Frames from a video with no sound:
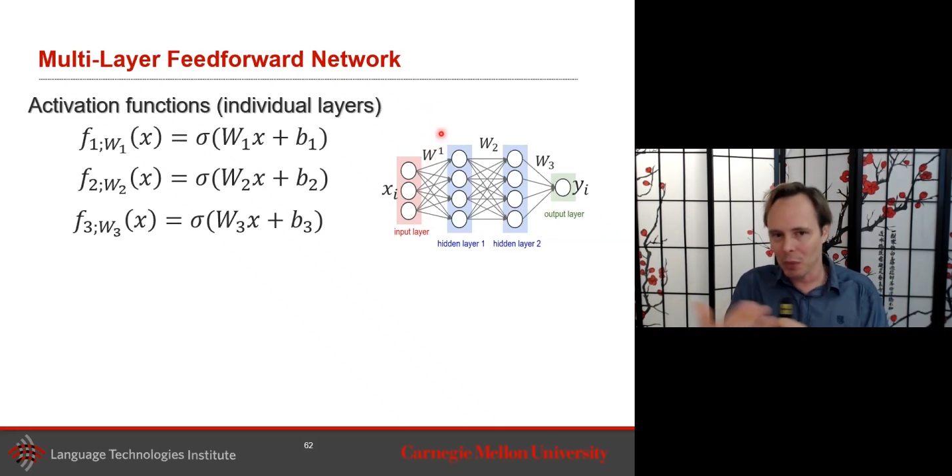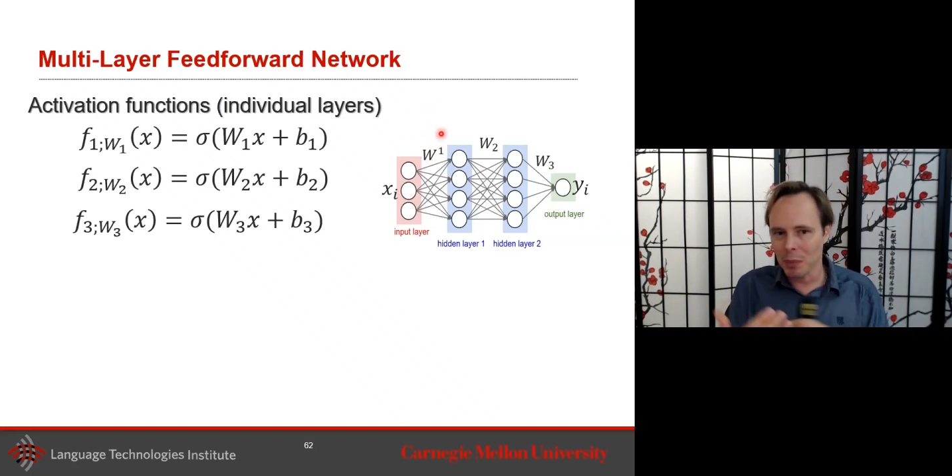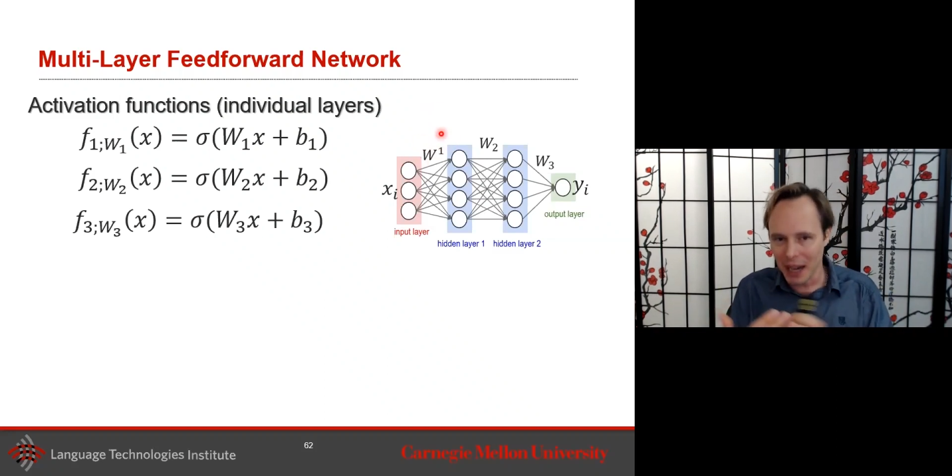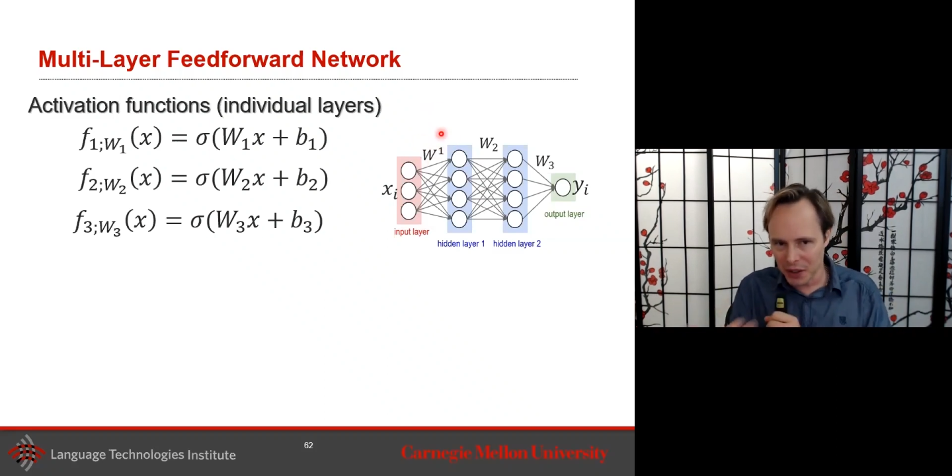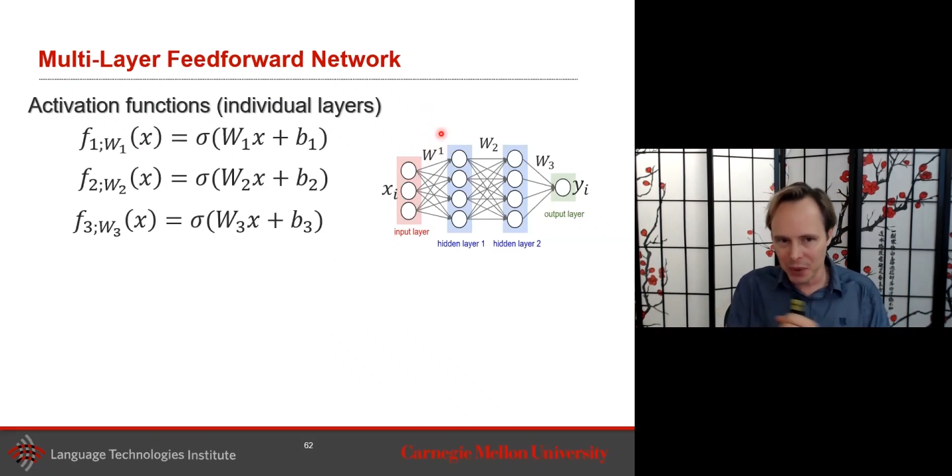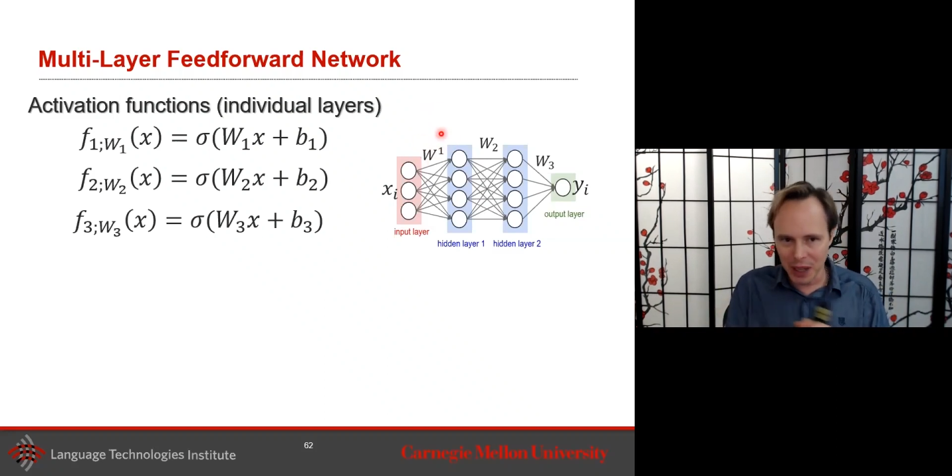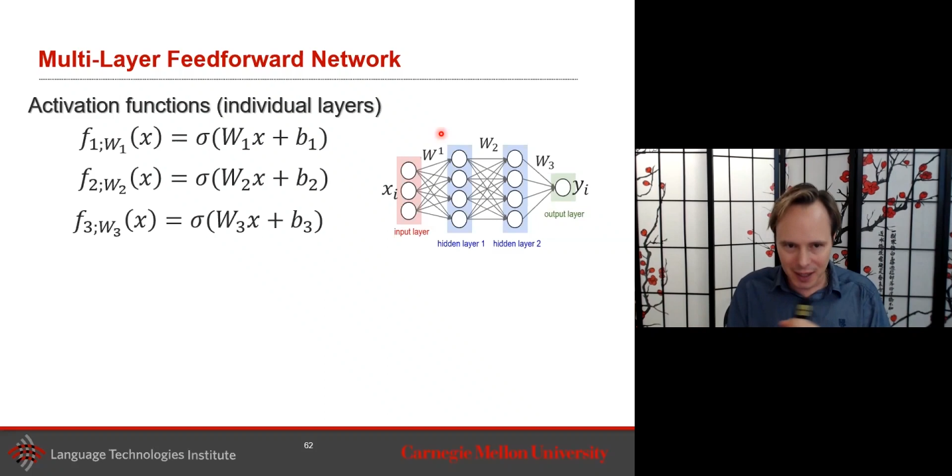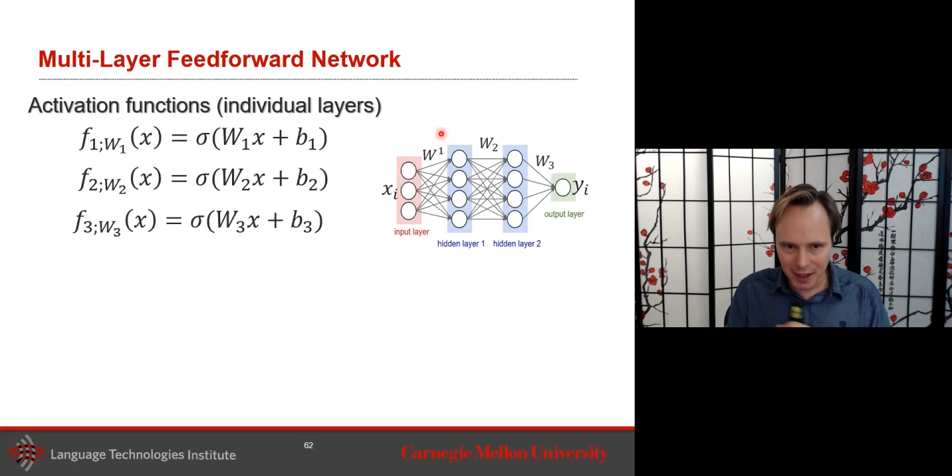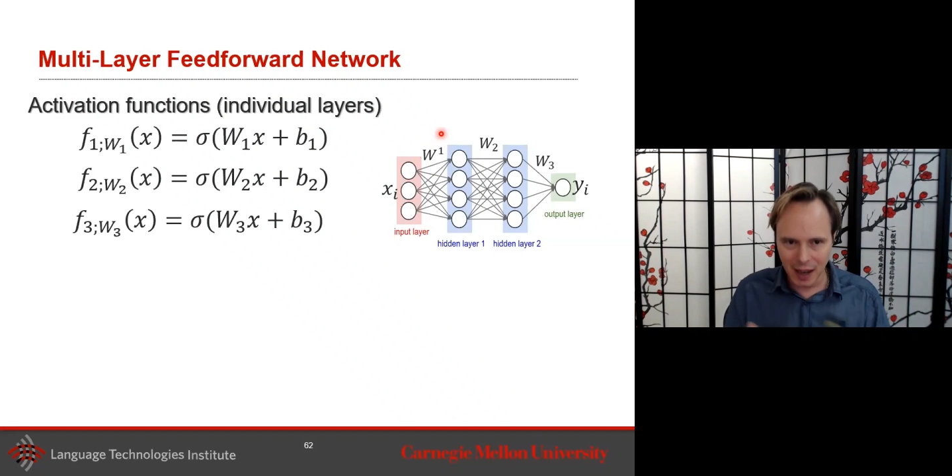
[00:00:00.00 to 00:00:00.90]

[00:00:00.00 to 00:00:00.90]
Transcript: matrix